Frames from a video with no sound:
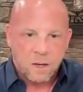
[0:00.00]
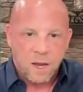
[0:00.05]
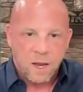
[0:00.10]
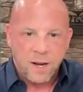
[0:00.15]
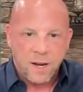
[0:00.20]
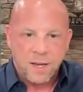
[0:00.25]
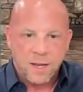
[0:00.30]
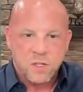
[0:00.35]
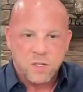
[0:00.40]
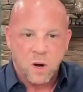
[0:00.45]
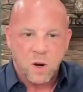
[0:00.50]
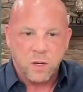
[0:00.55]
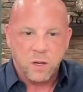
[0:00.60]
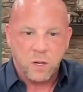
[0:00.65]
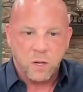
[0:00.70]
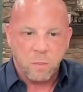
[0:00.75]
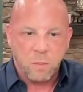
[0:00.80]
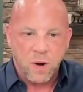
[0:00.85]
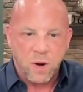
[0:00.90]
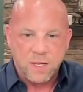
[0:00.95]
and I start
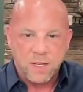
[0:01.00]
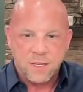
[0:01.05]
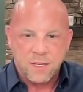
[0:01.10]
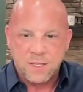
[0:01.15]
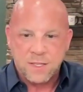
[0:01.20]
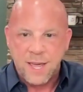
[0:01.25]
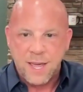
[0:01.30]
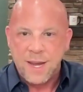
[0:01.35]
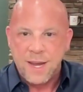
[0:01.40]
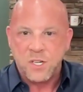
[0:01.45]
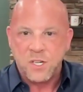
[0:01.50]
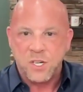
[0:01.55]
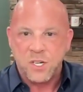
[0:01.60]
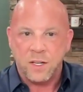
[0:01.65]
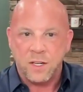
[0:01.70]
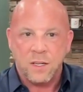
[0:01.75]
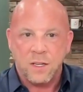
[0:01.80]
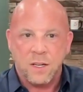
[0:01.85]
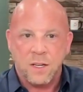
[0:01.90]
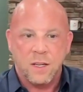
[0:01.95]
doing a
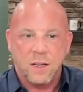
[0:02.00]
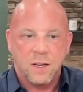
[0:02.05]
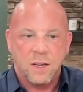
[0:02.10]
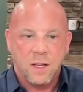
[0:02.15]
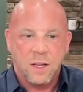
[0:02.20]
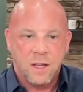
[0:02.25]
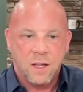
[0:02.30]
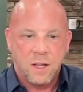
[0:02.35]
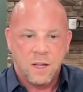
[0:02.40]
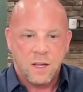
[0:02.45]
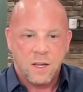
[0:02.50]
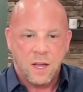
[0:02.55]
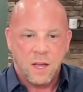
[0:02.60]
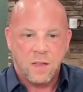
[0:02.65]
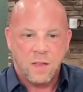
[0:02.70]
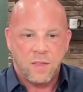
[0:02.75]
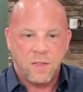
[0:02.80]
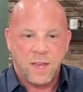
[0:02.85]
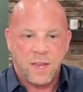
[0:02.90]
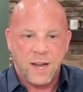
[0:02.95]
presentation,
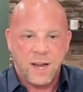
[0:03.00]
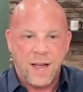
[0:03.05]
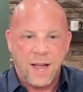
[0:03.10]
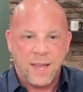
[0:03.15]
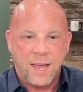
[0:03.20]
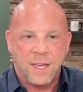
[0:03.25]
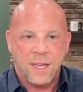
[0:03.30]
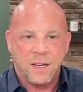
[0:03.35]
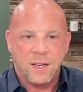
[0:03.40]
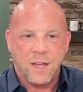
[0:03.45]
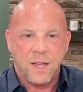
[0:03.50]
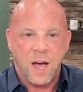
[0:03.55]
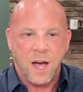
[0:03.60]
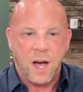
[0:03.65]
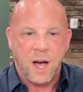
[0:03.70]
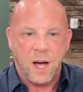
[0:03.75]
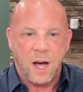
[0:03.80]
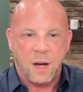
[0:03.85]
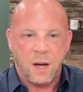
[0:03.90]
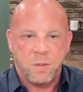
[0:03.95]
and then I end
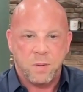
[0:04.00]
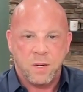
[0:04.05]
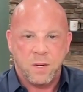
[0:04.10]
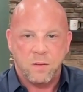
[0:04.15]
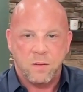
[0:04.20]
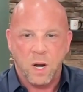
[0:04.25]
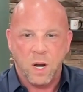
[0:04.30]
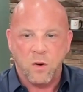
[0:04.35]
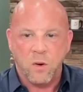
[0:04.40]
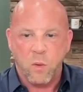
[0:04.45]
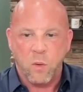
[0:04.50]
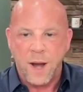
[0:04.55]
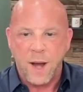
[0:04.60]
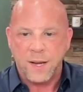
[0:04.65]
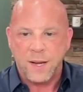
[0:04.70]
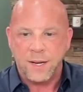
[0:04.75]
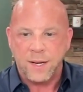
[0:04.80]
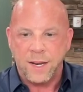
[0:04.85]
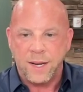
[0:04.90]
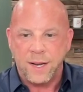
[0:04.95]
up regretting